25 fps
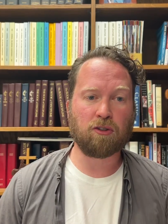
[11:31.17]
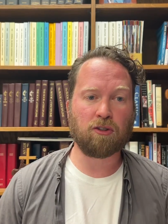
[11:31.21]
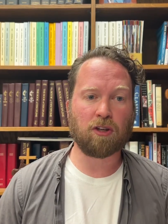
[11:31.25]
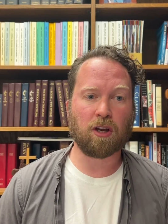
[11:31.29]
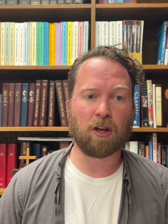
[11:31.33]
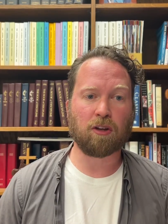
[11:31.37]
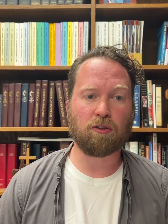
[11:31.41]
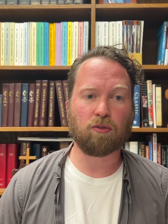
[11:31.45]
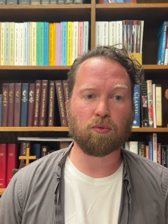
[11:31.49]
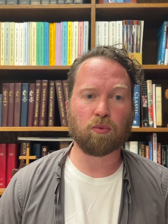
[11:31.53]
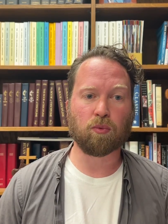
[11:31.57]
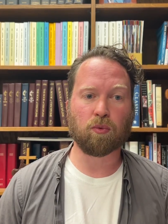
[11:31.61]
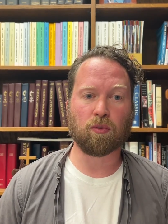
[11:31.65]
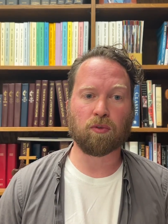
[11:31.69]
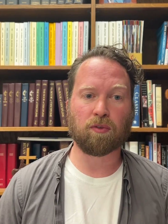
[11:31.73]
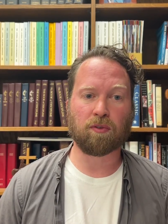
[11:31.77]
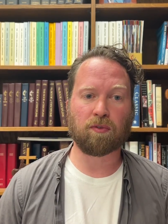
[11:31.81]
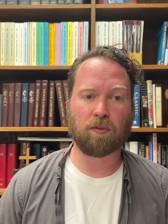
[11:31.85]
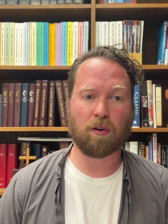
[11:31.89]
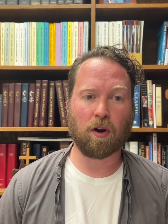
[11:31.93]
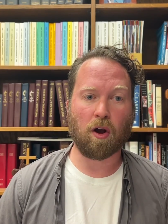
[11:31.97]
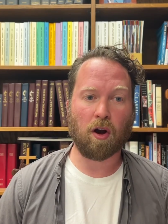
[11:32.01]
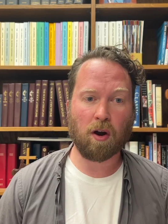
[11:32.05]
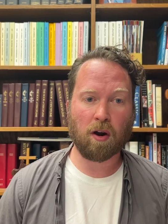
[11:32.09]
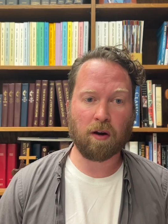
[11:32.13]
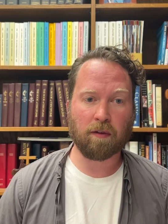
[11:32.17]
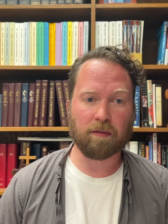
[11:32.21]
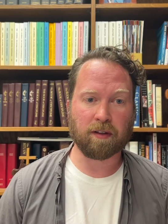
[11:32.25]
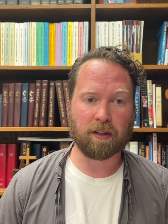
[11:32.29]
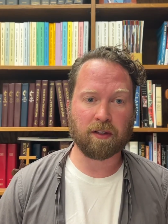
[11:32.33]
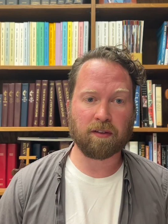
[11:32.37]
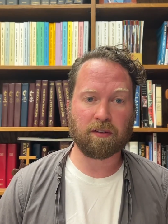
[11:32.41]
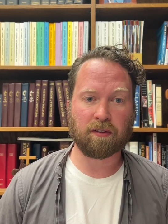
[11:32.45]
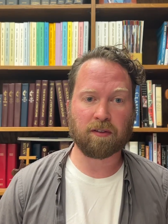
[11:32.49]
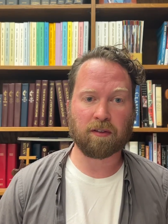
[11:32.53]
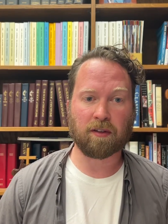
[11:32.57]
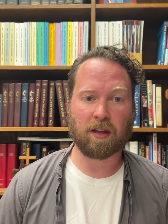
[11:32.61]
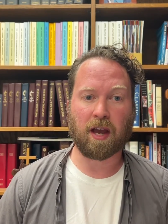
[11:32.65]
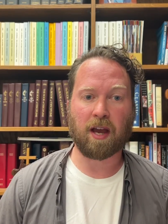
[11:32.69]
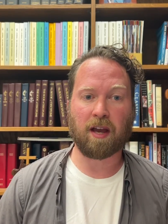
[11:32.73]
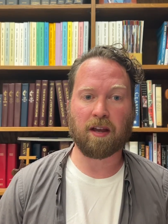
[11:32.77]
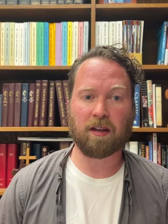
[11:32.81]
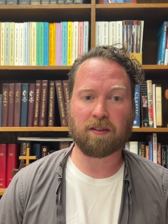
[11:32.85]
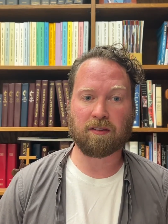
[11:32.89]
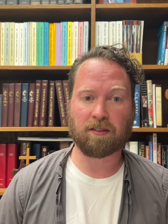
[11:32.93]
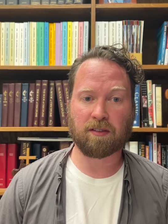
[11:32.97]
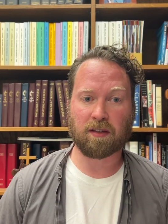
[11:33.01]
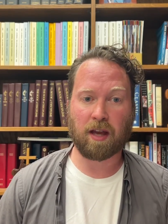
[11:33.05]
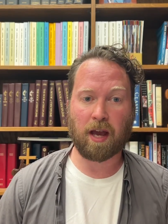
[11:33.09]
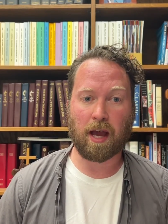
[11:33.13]
judge rules for Harvest,
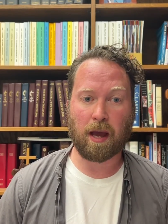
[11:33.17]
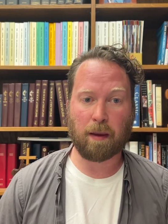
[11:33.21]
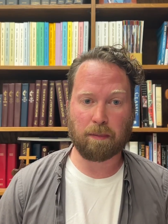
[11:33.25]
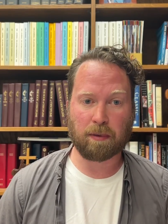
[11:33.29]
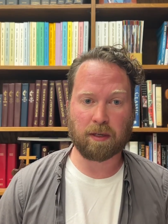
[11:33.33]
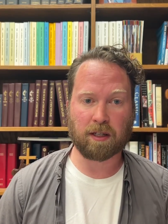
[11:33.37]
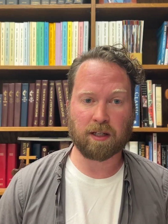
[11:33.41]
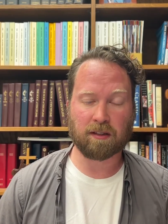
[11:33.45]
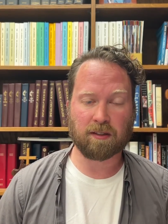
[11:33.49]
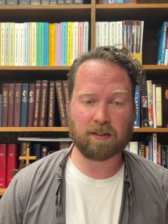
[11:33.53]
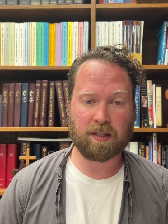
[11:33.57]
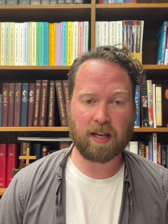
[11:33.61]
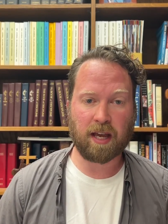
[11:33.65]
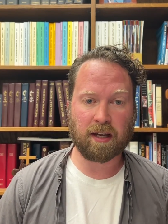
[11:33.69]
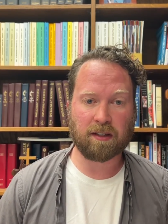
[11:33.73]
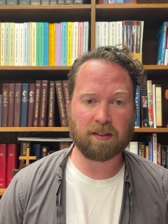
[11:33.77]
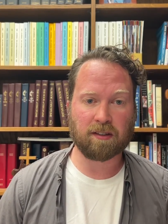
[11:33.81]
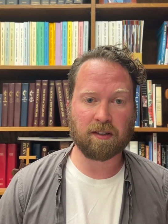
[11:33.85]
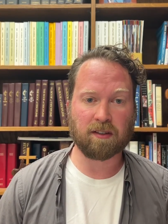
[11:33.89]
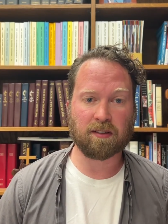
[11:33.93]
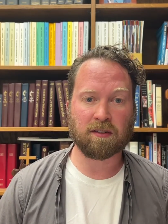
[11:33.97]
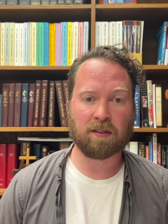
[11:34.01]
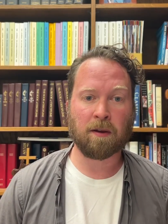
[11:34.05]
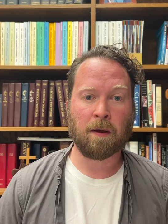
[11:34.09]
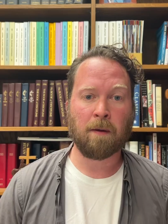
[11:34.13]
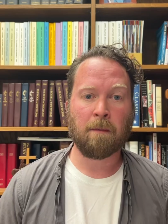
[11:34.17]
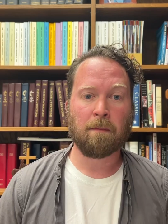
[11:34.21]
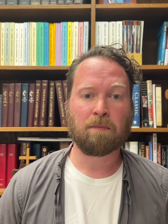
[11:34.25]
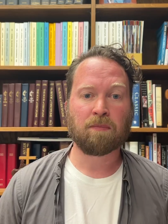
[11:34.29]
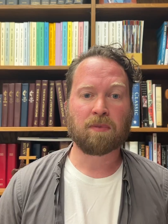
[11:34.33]
as happened in Texas.